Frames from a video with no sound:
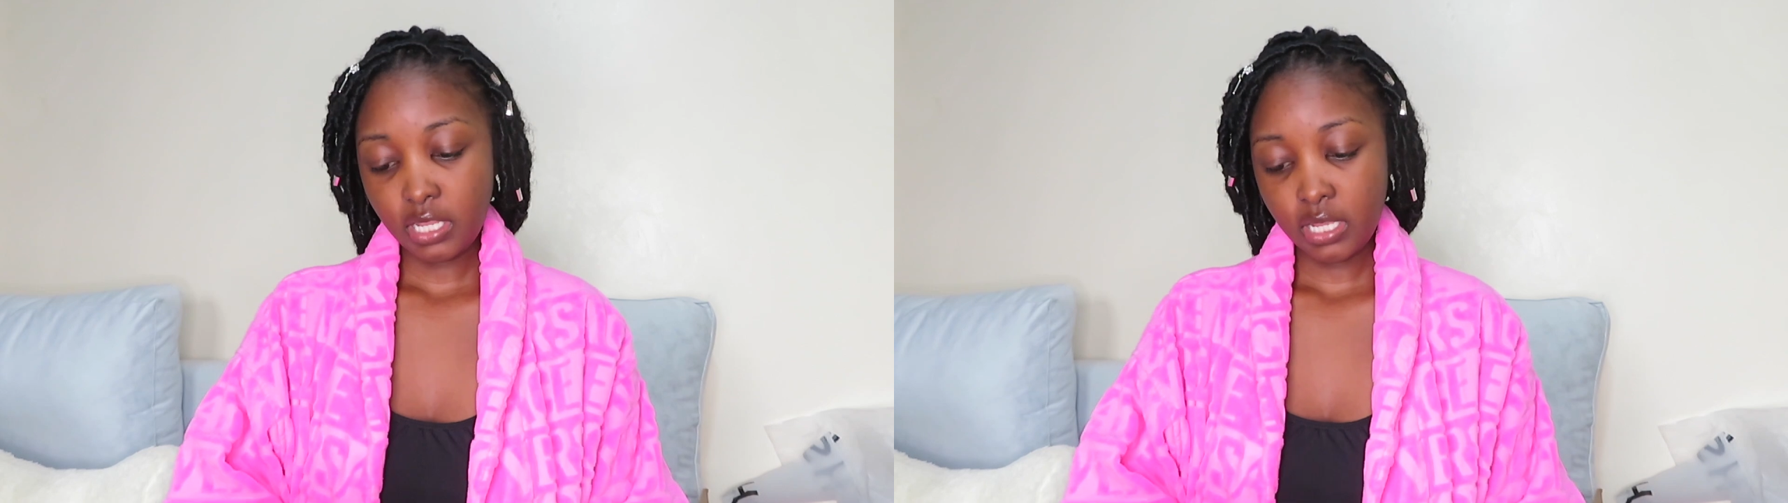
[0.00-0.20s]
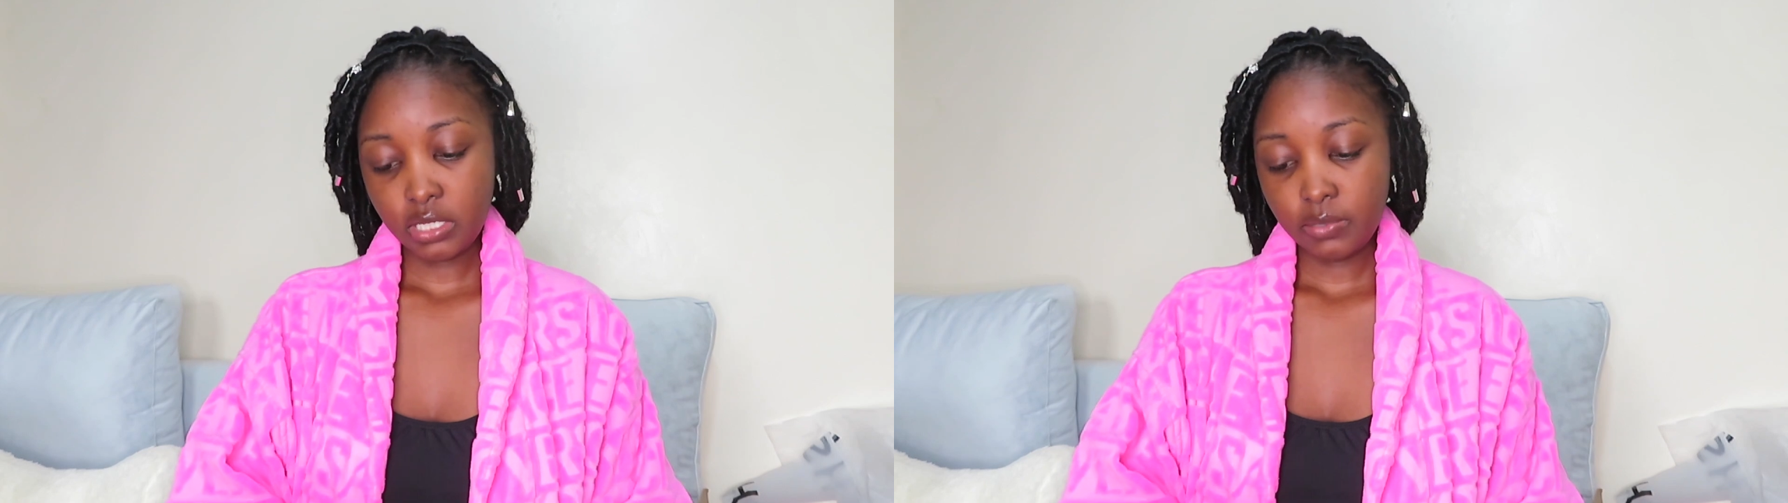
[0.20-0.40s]

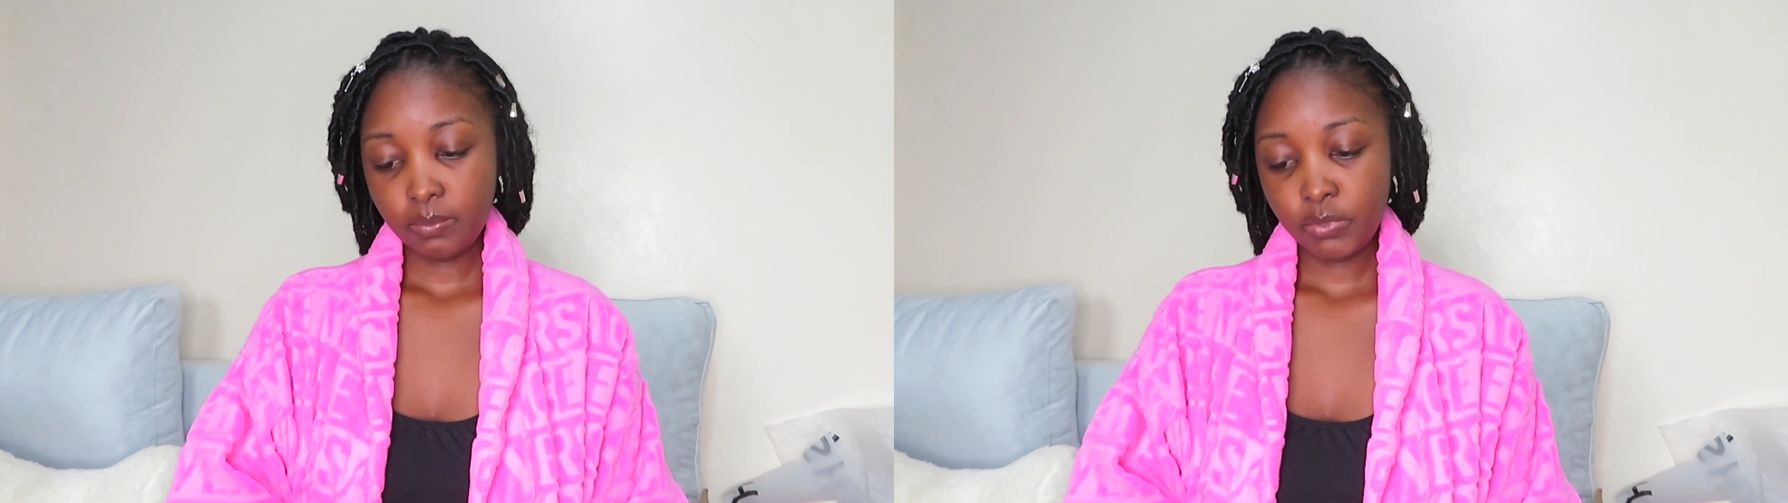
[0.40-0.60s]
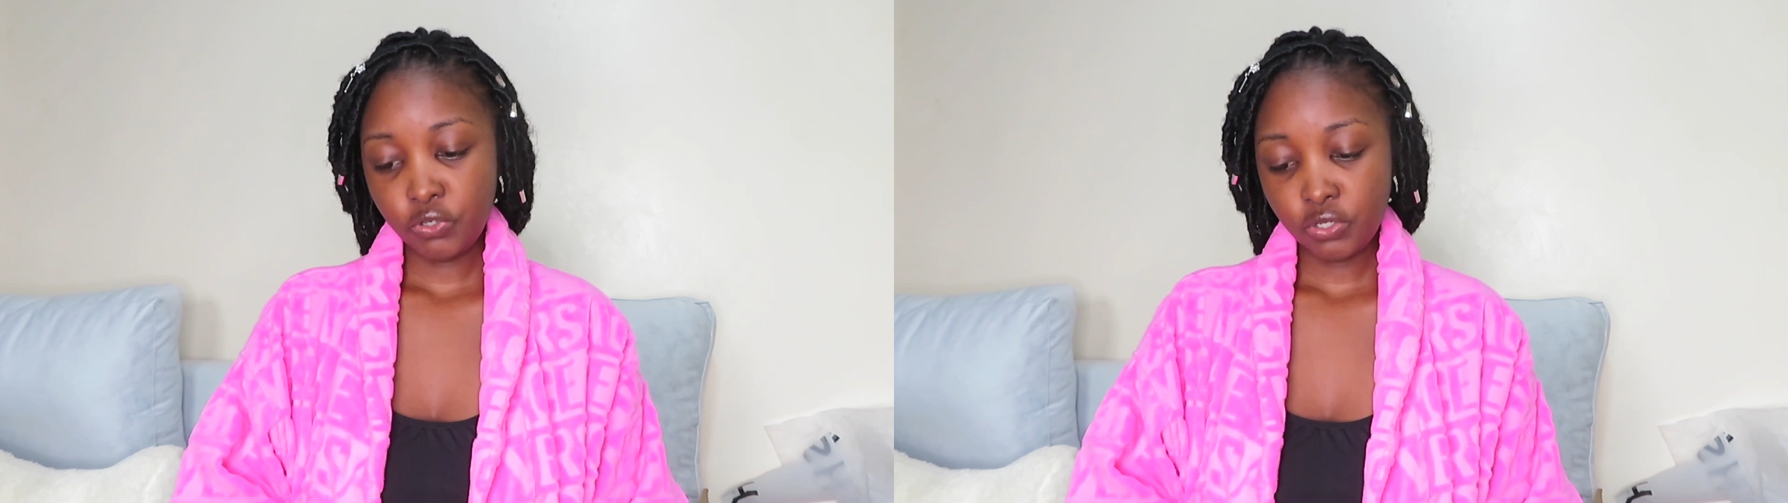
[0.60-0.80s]
yeah,
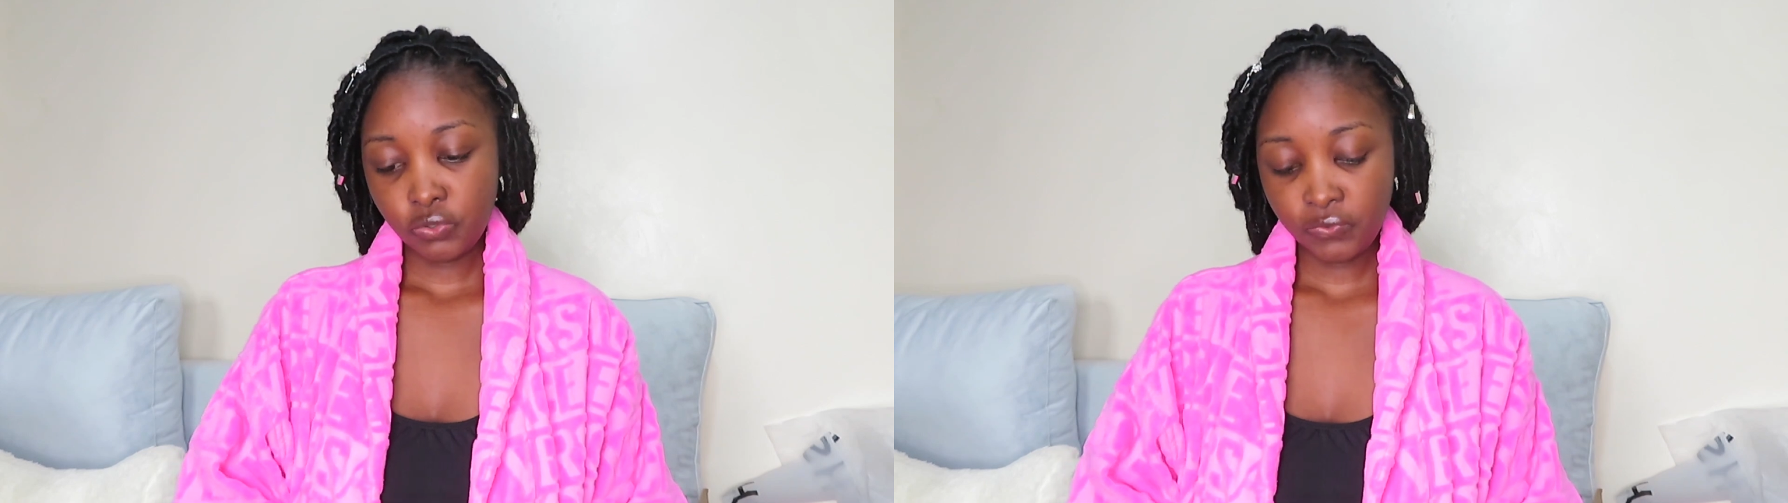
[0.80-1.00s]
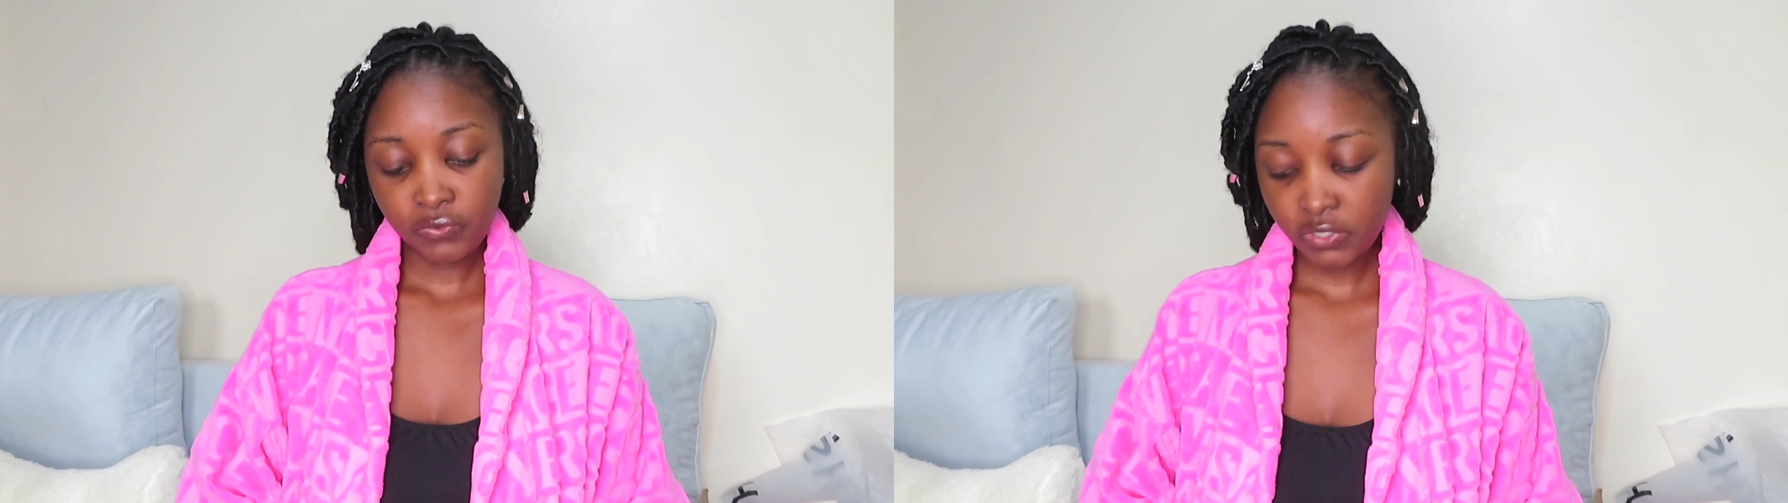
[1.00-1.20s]
between
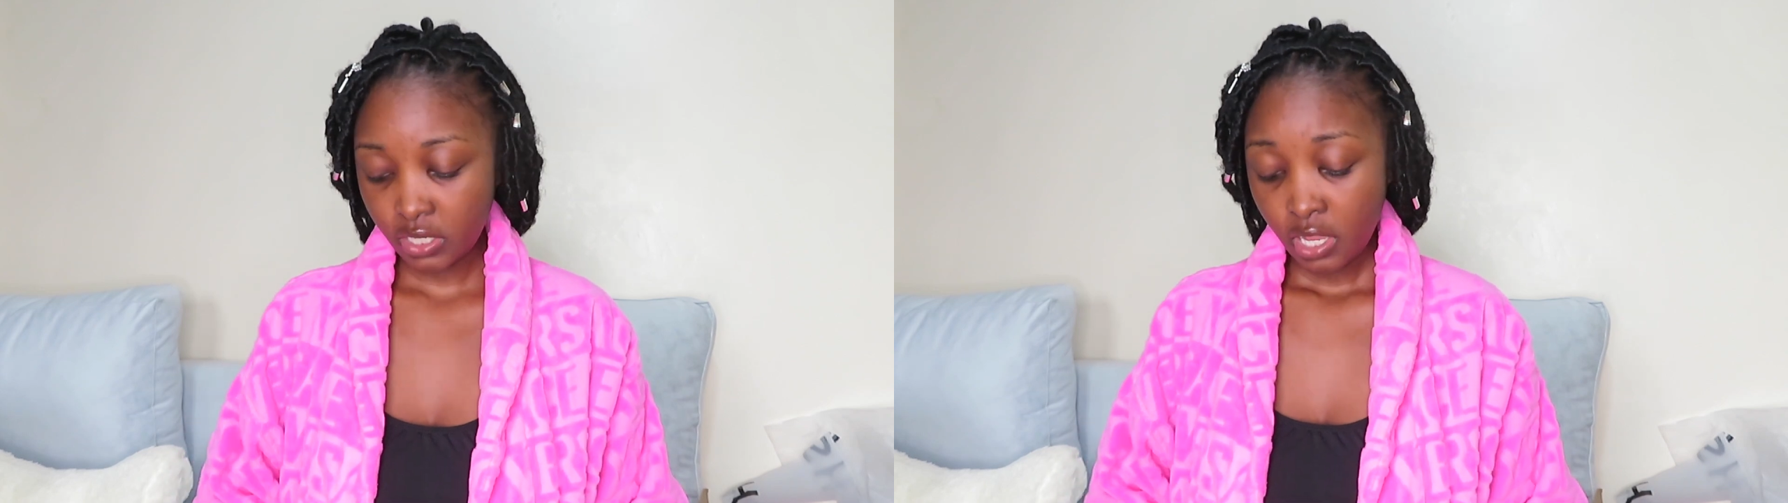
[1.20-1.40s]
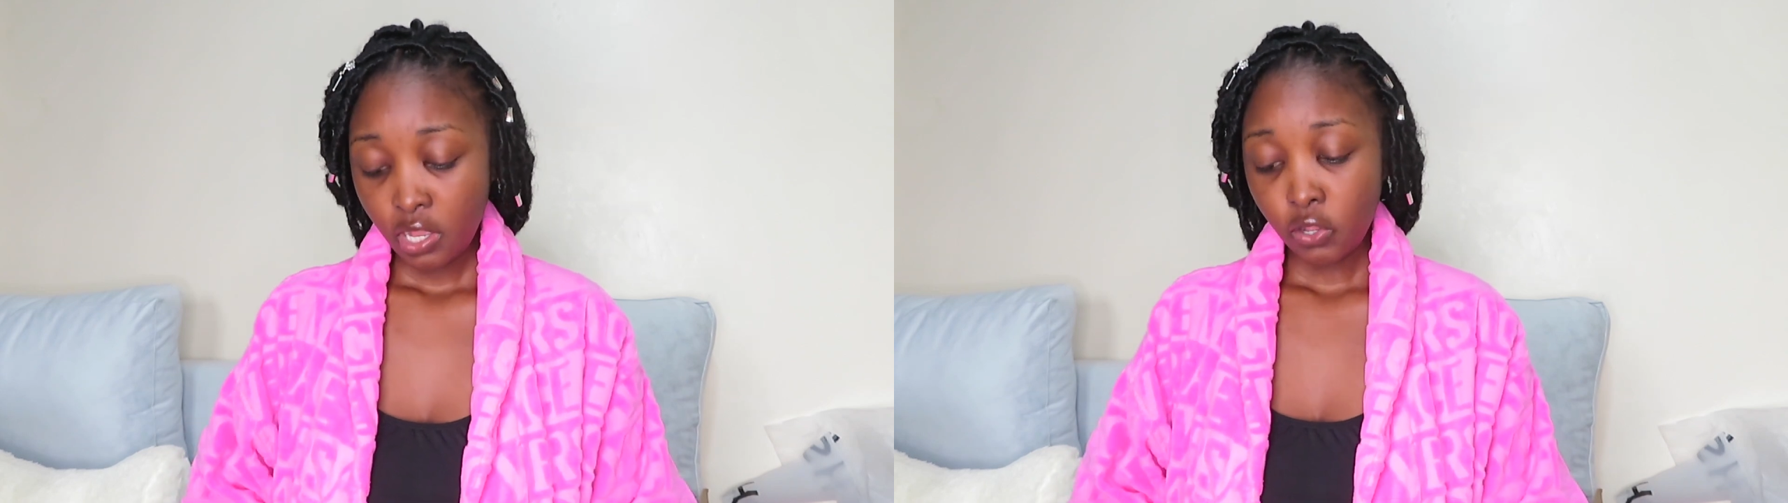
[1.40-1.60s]
$250.